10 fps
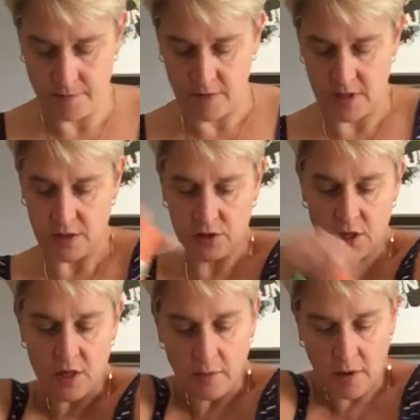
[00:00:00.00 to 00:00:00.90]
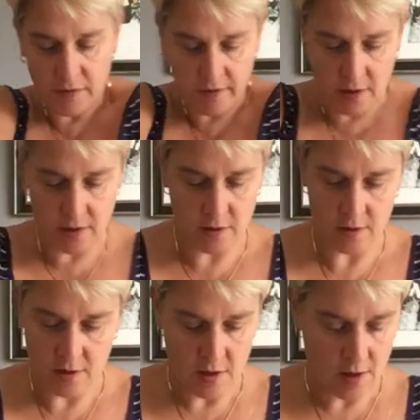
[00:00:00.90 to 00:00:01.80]
then turn him over and
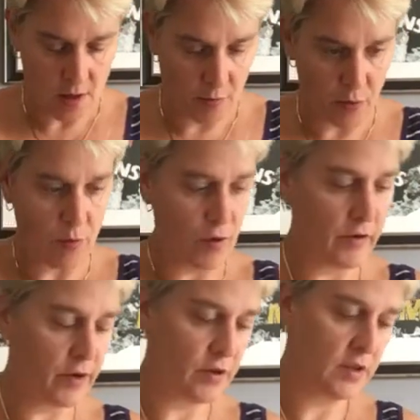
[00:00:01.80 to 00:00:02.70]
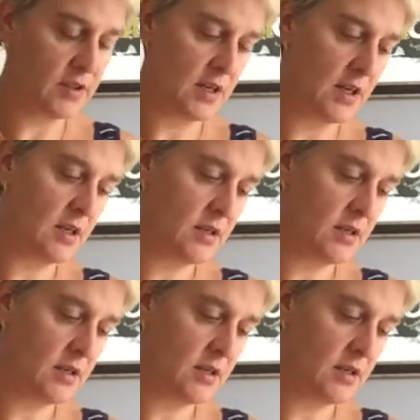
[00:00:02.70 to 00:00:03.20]
put one on the other side.